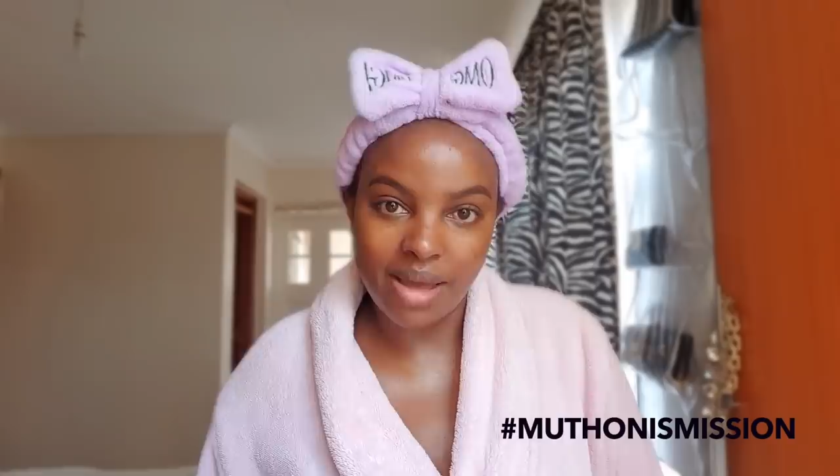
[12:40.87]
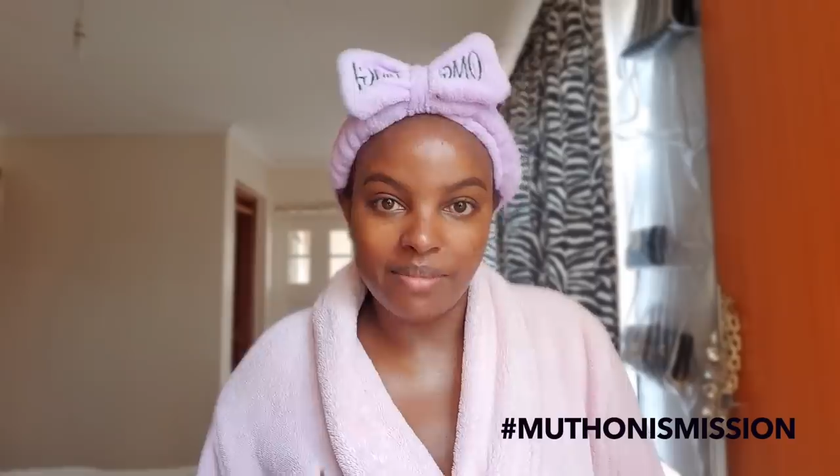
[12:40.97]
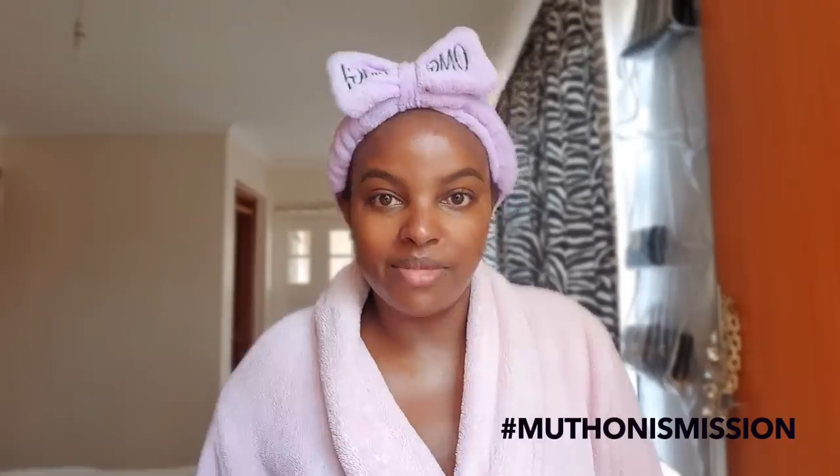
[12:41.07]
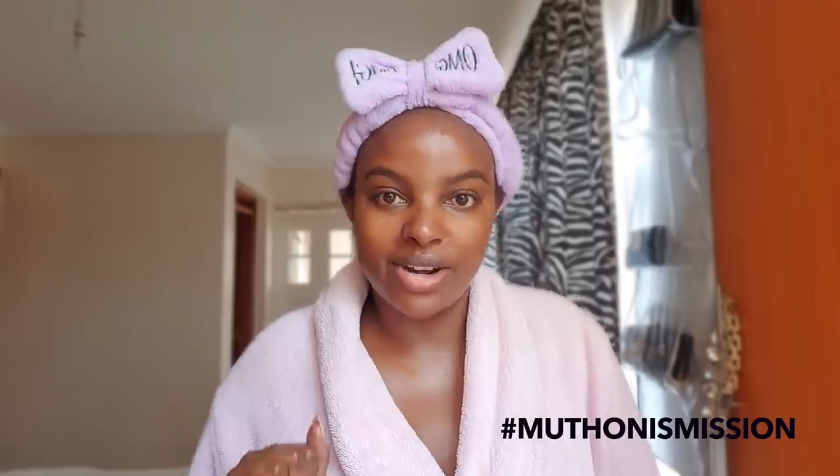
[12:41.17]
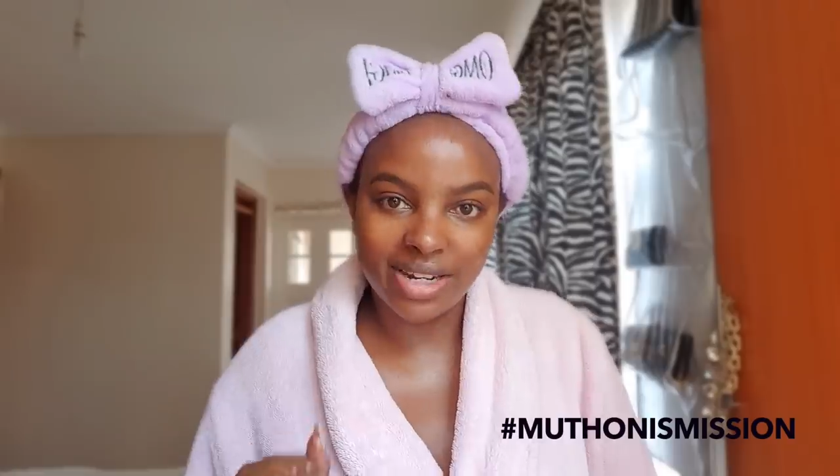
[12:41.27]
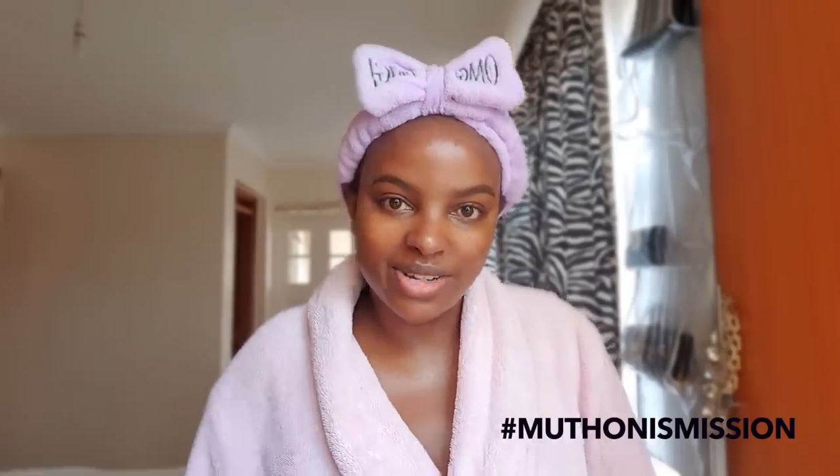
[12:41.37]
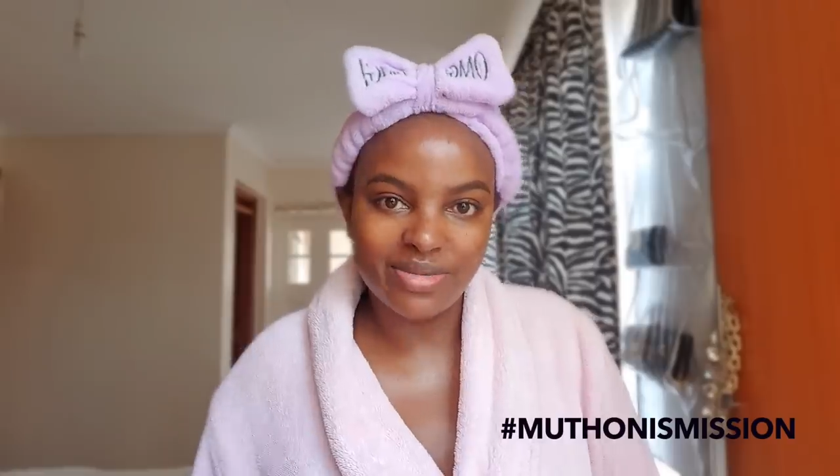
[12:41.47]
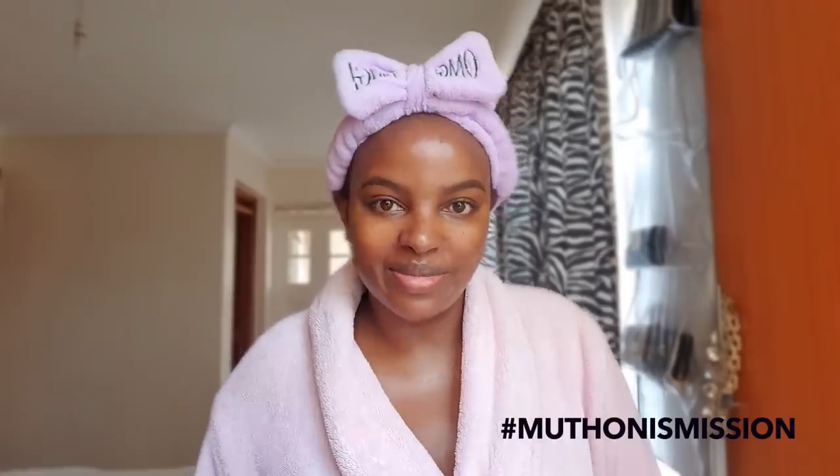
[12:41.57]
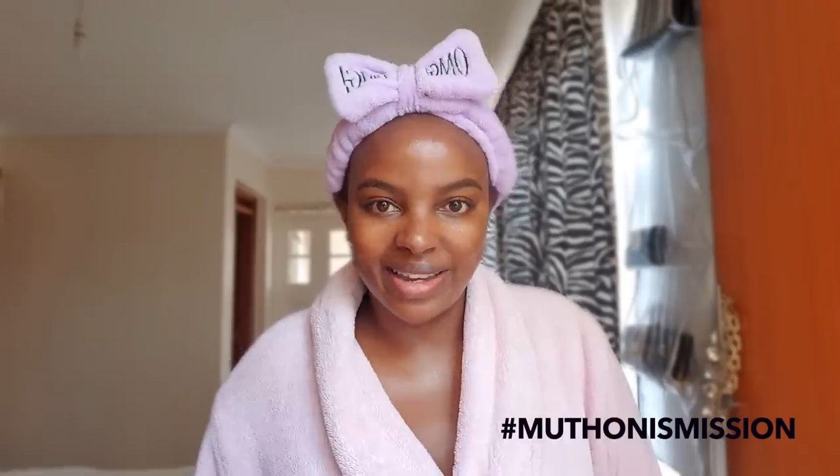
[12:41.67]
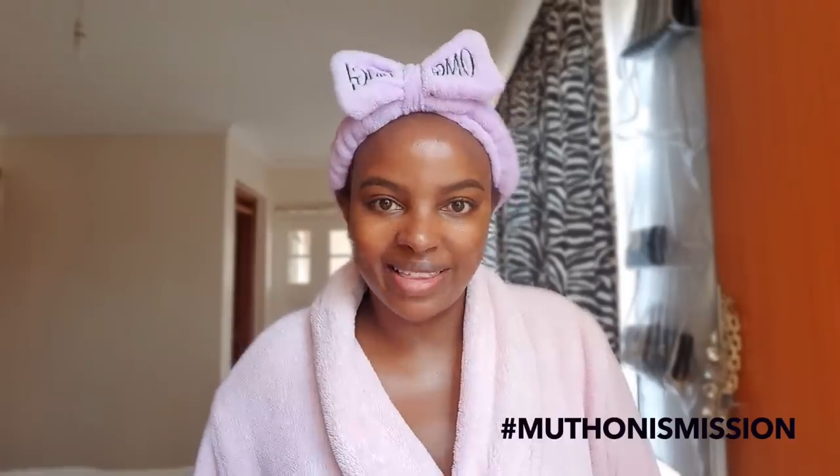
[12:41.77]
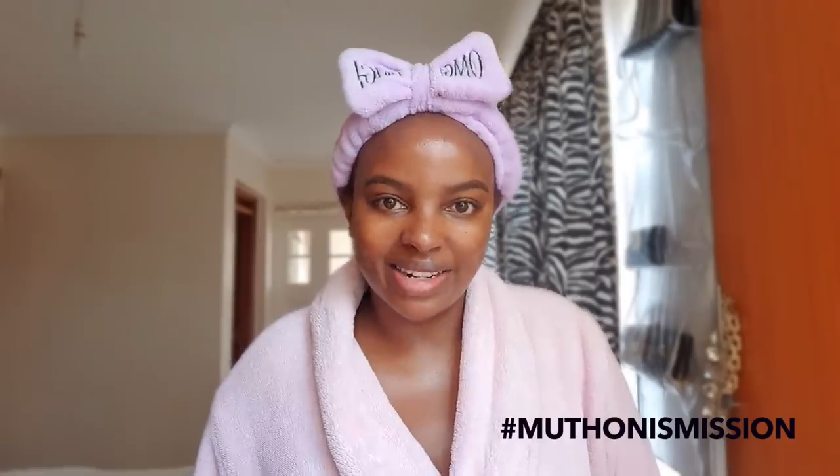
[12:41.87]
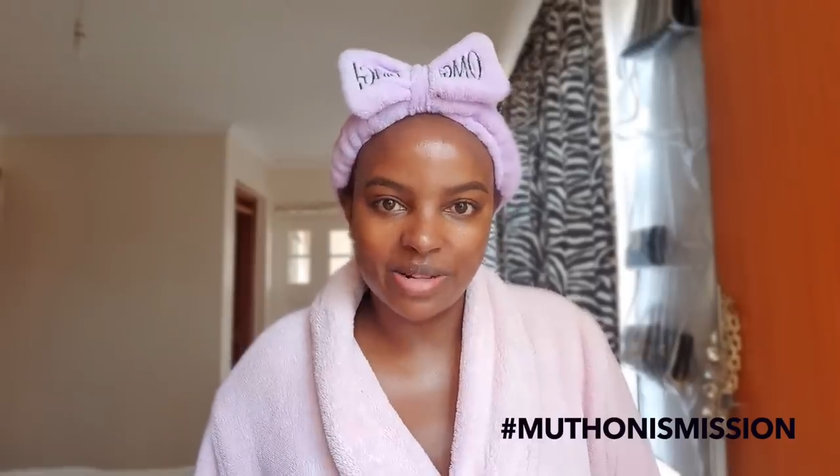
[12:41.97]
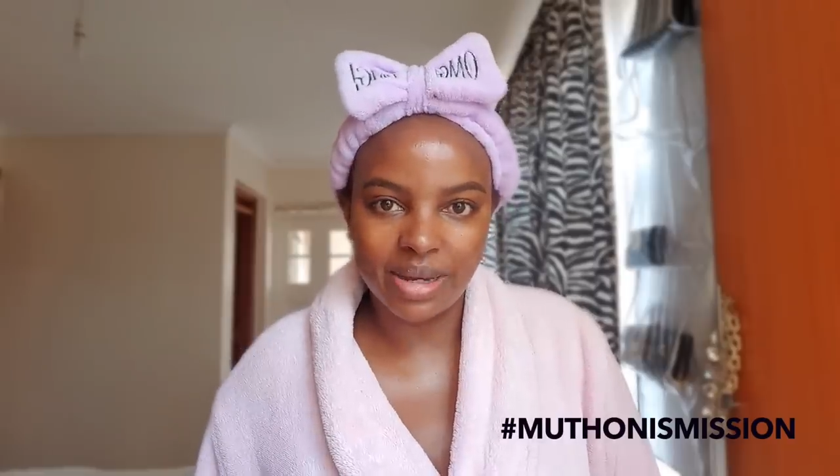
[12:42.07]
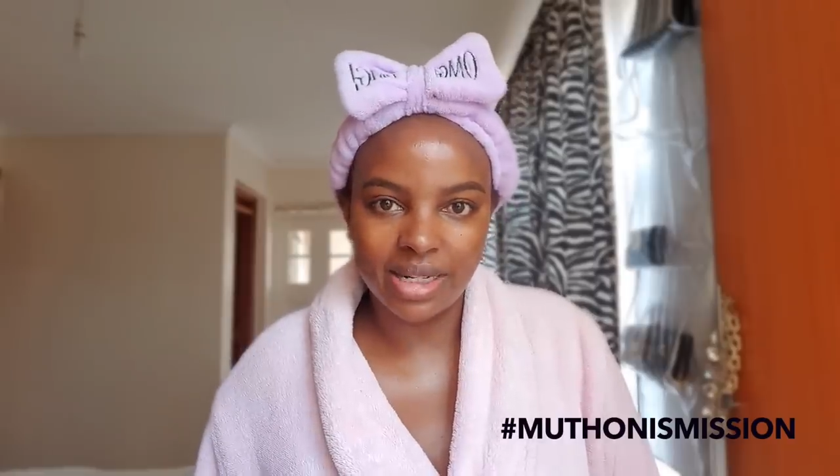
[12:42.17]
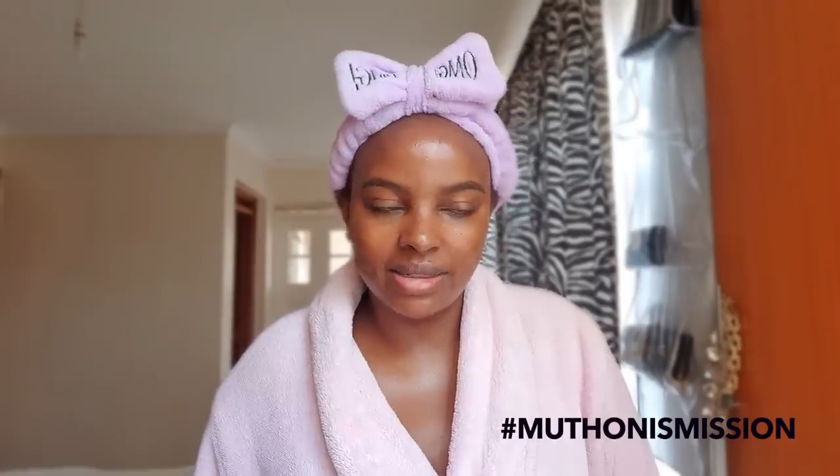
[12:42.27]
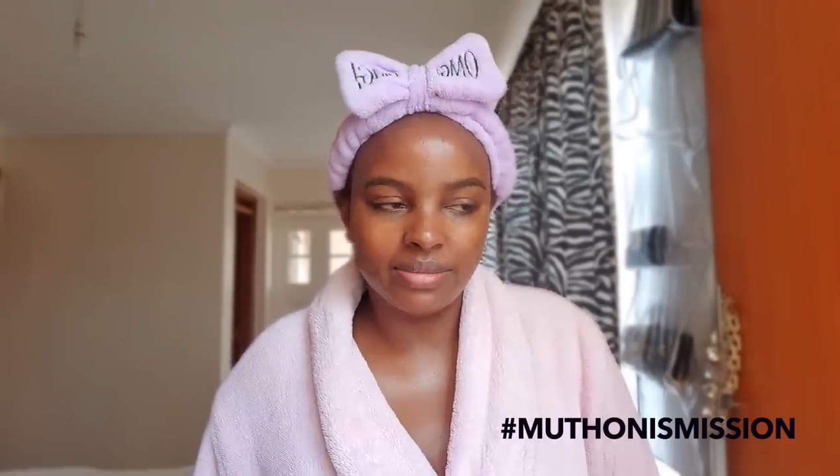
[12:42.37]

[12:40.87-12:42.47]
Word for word: i'm ready to make that money